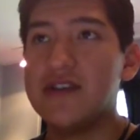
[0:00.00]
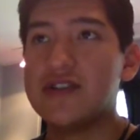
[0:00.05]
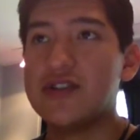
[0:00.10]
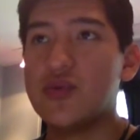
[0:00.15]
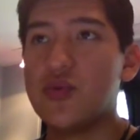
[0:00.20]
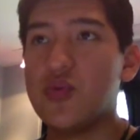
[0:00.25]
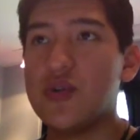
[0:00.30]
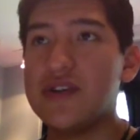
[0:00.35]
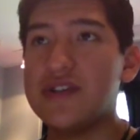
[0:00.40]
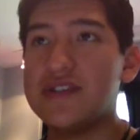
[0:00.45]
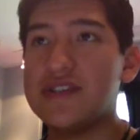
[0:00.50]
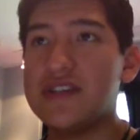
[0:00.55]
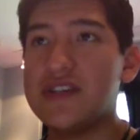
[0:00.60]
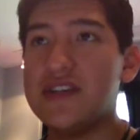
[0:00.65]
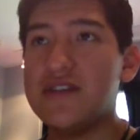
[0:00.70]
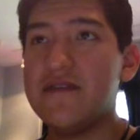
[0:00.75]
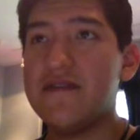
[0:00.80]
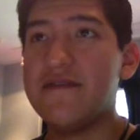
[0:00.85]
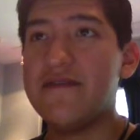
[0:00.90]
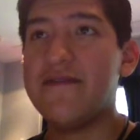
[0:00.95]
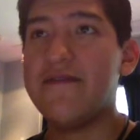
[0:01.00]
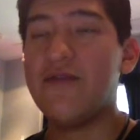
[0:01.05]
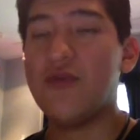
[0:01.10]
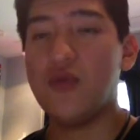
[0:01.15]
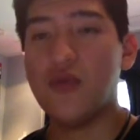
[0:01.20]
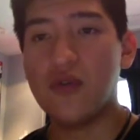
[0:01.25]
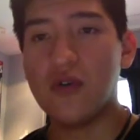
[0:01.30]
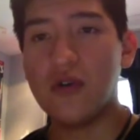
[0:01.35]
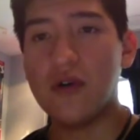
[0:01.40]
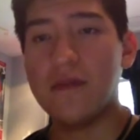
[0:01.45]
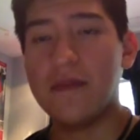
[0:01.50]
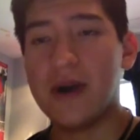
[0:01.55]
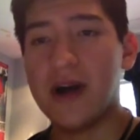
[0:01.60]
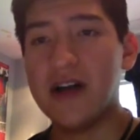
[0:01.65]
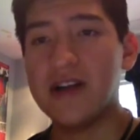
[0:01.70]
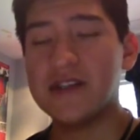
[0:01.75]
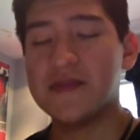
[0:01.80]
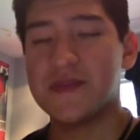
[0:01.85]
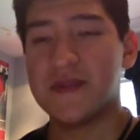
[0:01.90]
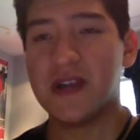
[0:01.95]
24
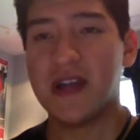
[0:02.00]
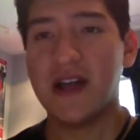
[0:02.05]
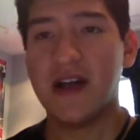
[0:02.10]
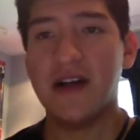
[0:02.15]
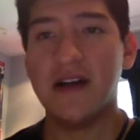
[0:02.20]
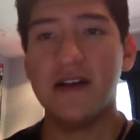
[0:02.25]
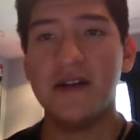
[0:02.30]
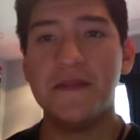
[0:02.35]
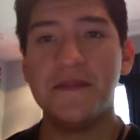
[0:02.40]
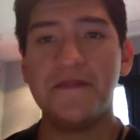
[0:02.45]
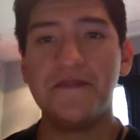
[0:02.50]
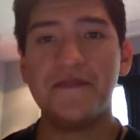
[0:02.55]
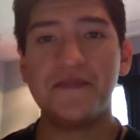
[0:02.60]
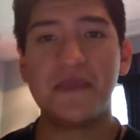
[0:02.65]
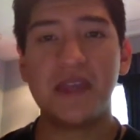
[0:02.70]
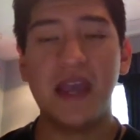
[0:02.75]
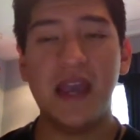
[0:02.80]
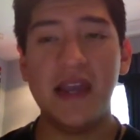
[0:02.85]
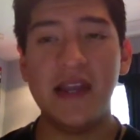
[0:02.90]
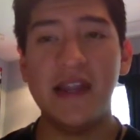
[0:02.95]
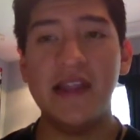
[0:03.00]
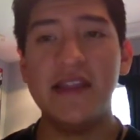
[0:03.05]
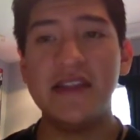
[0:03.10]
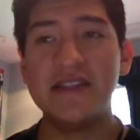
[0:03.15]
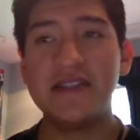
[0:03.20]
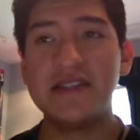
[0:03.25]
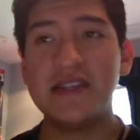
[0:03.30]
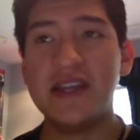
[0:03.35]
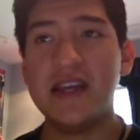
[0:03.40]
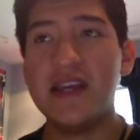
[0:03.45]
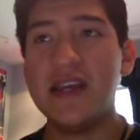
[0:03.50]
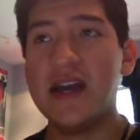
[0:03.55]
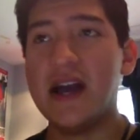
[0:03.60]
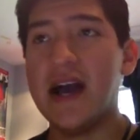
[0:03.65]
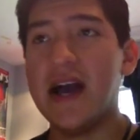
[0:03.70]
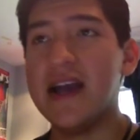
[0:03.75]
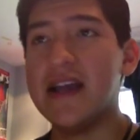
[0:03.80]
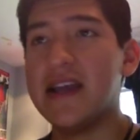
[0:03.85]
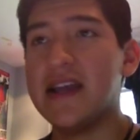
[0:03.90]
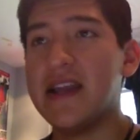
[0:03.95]
miles per gallon, and in the city,
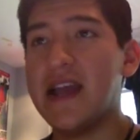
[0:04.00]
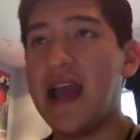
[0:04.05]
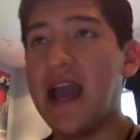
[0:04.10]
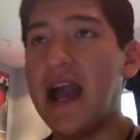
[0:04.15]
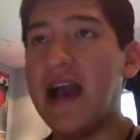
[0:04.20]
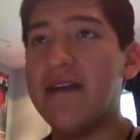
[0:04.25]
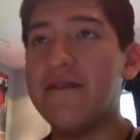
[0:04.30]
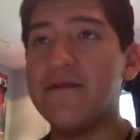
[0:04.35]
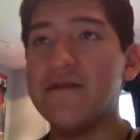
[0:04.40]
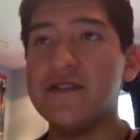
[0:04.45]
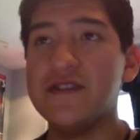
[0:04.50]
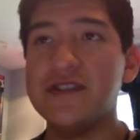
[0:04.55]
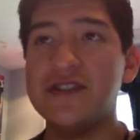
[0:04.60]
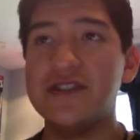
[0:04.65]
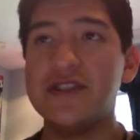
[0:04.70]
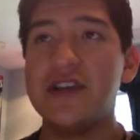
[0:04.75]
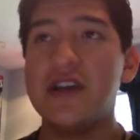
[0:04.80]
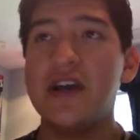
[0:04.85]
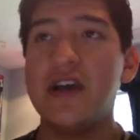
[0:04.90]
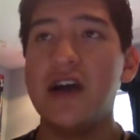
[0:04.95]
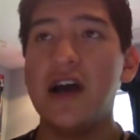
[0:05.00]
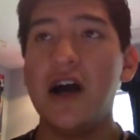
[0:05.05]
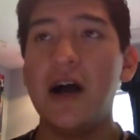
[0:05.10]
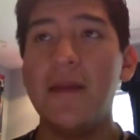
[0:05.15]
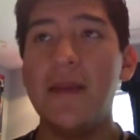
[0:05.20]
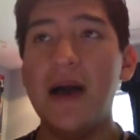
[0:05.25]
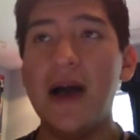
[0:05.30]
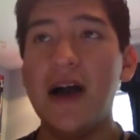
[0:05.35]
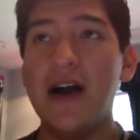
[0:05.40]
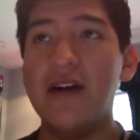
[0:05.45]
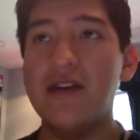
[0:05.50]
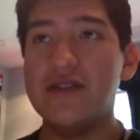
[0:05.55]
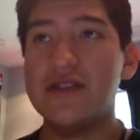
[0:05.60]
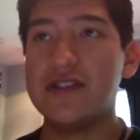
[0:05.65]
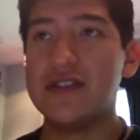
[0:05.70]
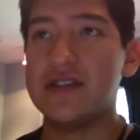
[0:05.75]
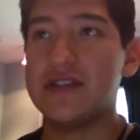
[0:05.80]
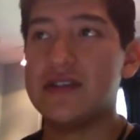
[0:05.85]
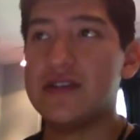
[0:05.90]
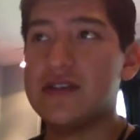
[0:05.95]
I can average
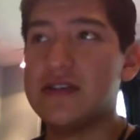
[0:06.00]
about